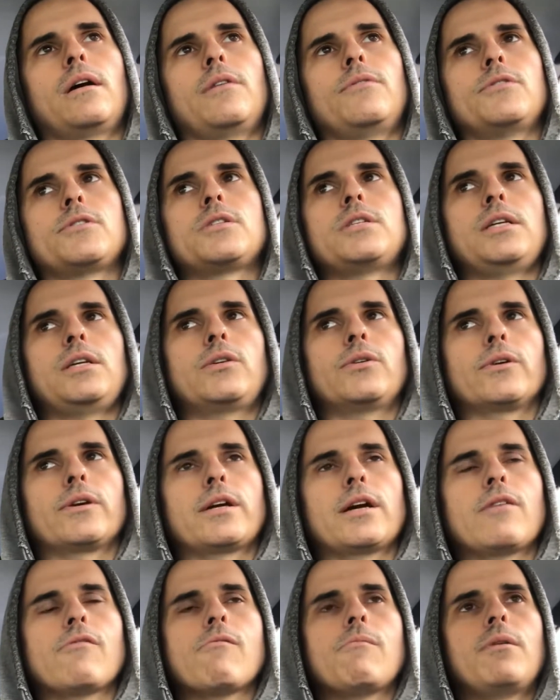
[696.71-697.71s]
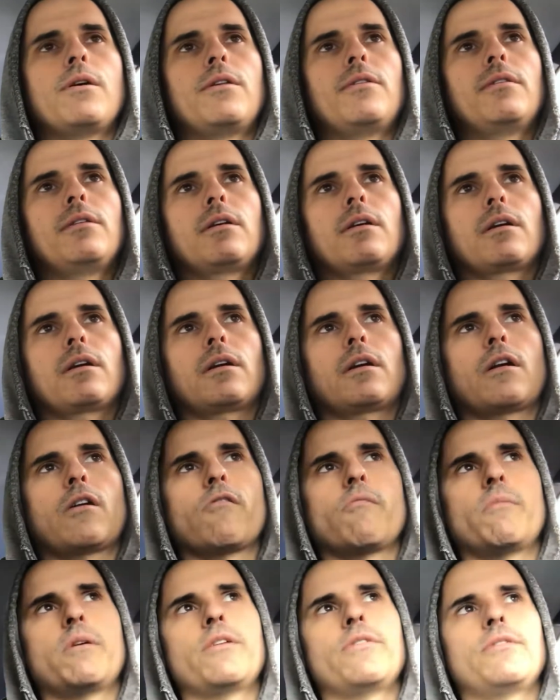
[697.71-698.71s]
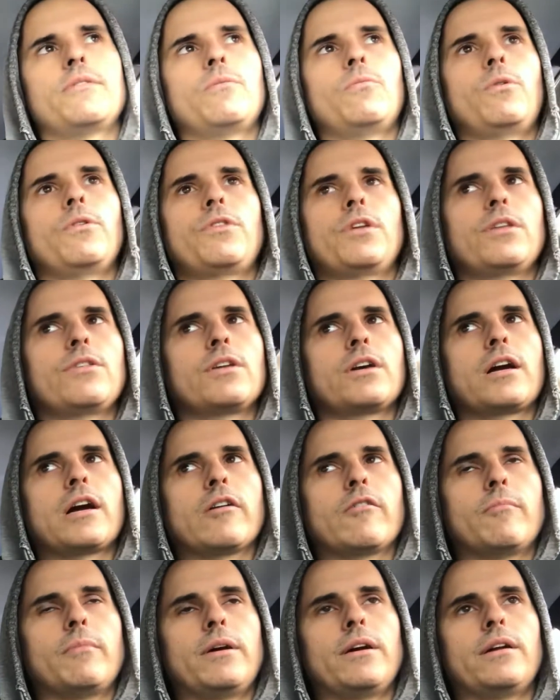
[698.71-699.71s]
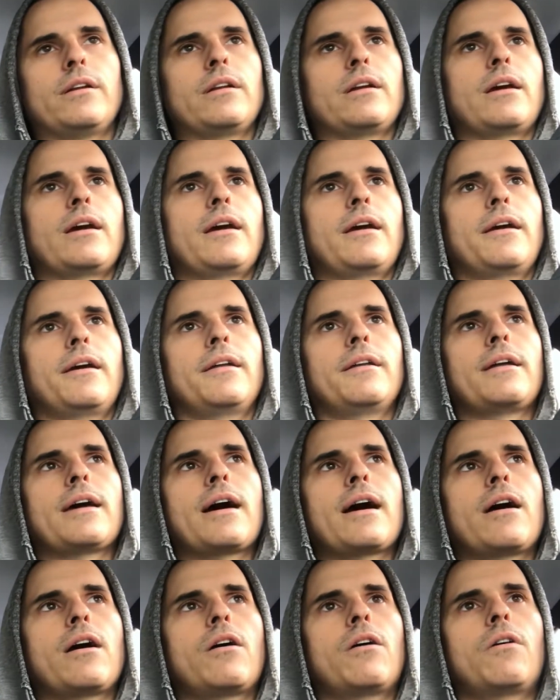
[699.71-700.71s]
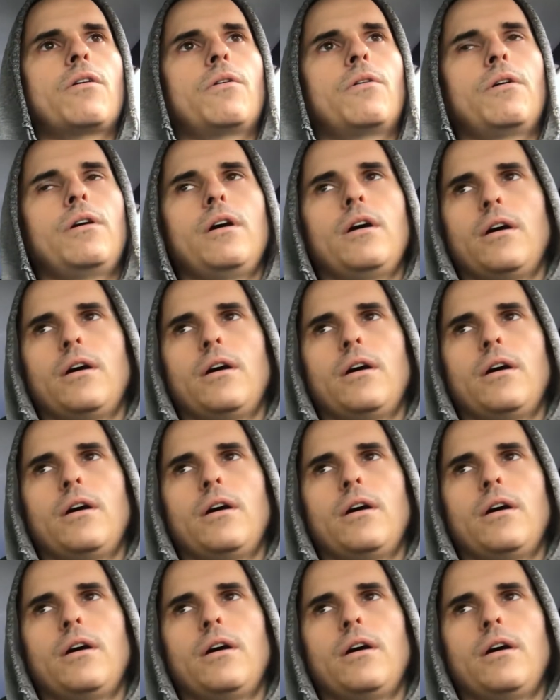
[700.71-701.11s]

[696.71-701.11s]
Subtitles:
the secret government, the government within the government, and how